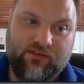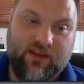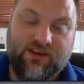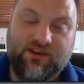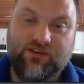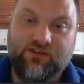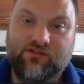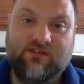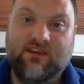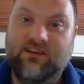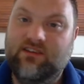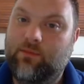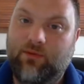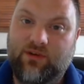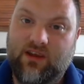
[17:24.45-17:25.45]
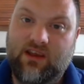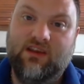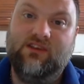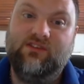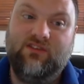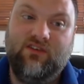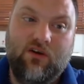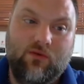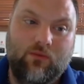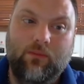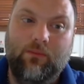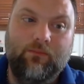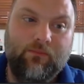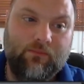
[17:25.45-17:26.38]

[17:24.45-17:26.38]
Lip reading: then you just need to put it in a zone.